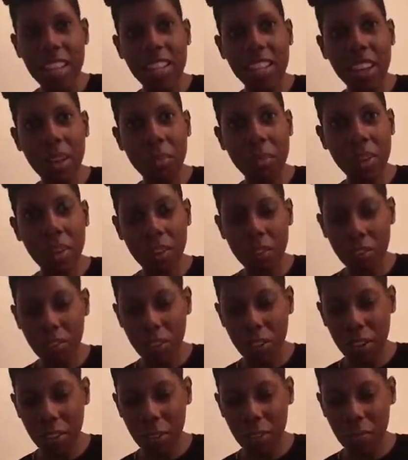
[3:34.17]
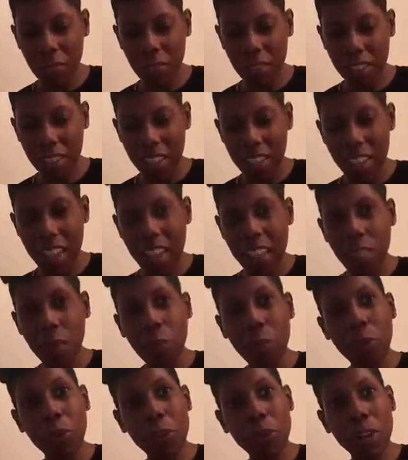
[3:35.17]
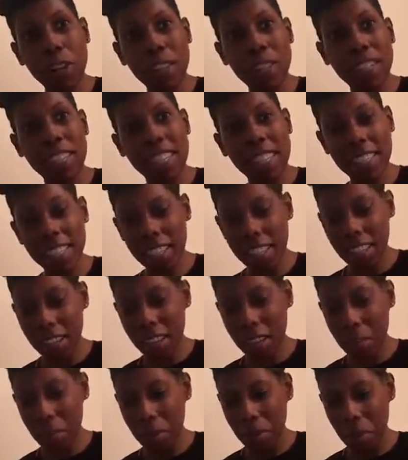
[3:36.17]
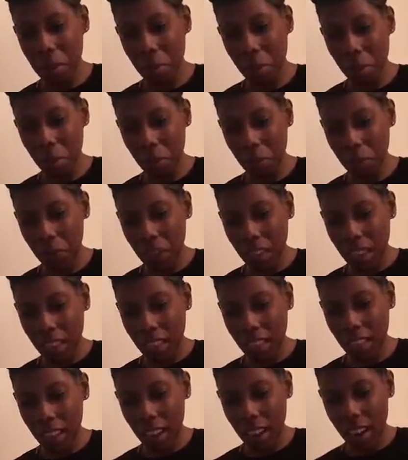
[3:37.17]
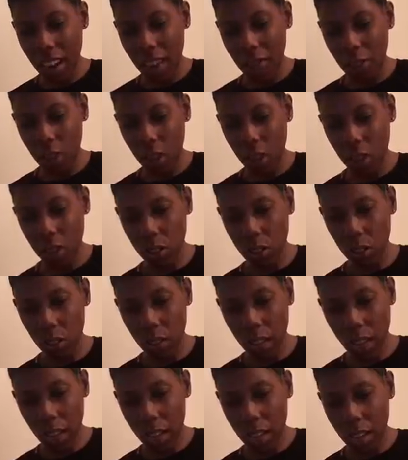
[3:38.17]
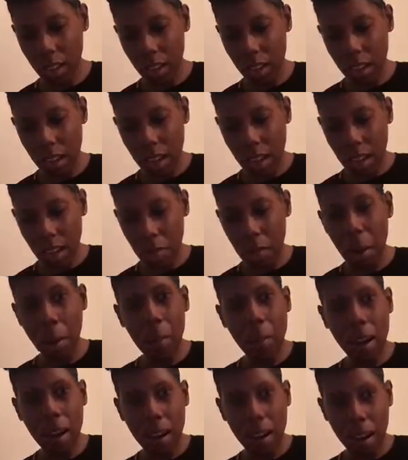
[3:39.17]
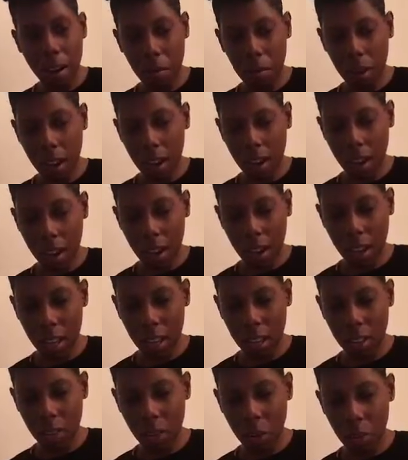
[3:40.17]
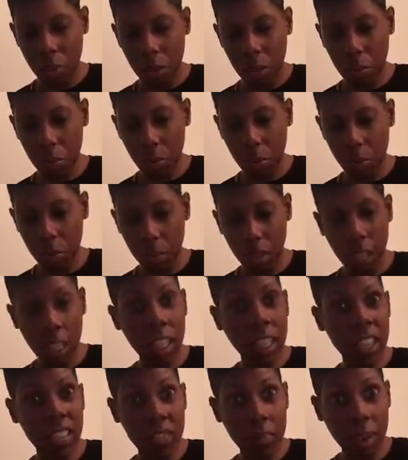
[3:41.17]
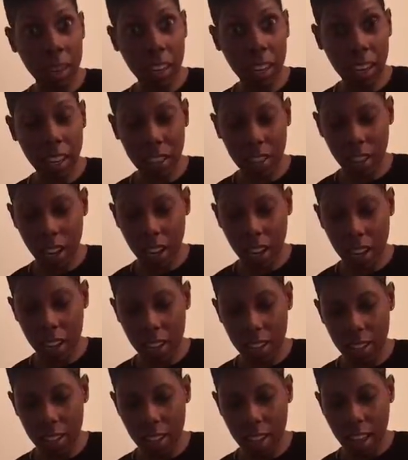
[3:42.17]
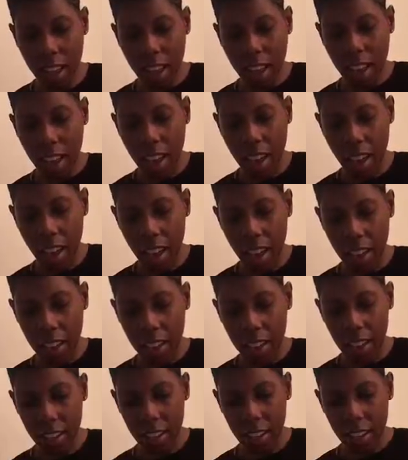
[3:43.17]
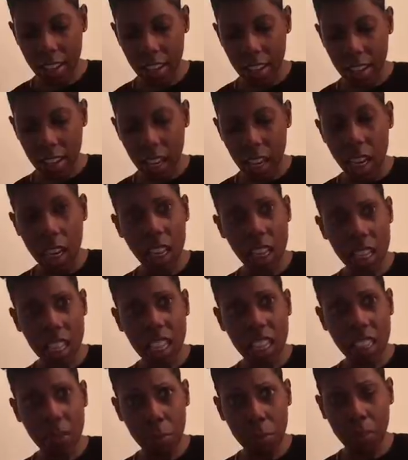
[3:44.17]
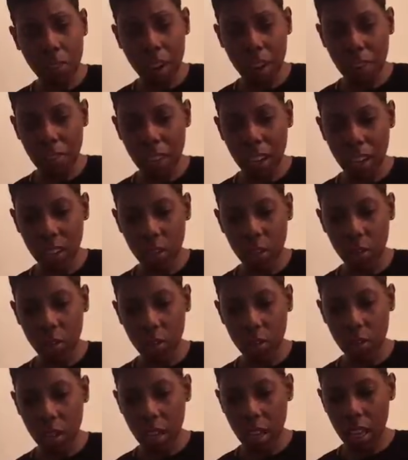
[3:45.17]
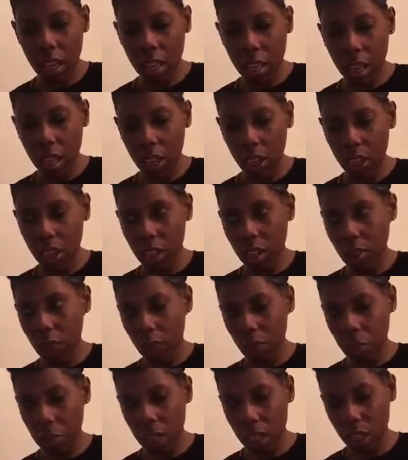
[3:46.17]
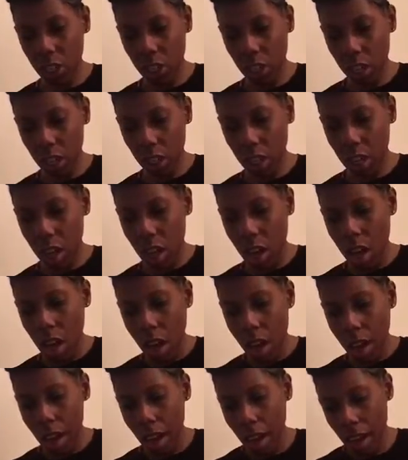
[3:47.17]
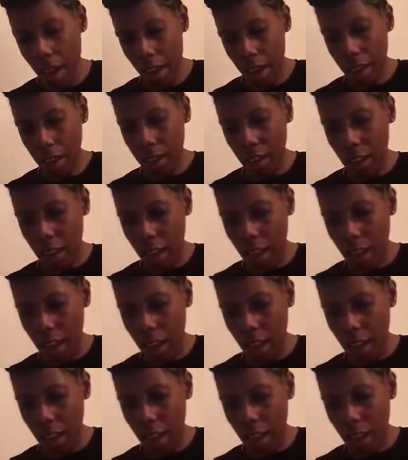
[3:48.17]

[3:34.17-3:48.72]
some of the more seasoned people that I've talked to, like my mom, my aunt, people live by Dr. Oz, and he does provide factual and good information. And